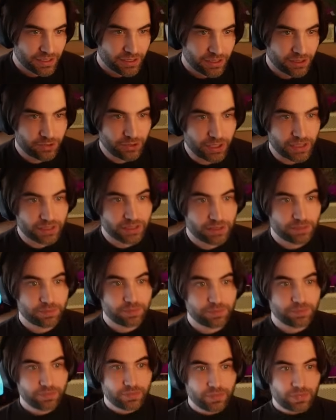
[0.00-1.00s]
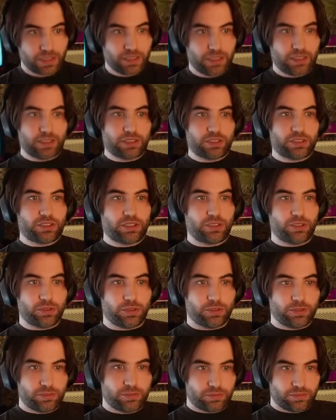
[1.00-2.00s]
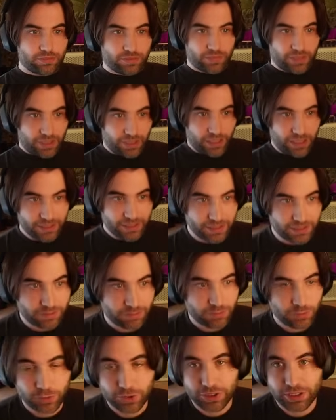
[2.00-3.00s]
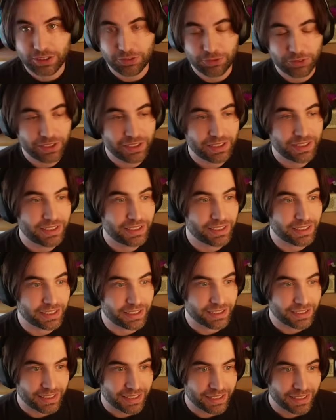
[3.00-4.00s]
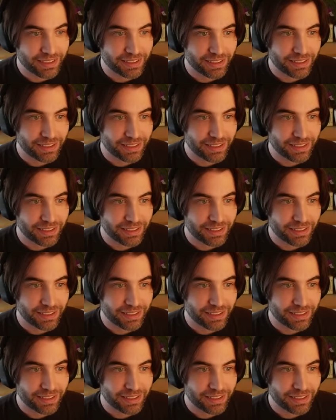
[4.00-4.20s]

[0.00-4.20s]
All right. So, as we read here, like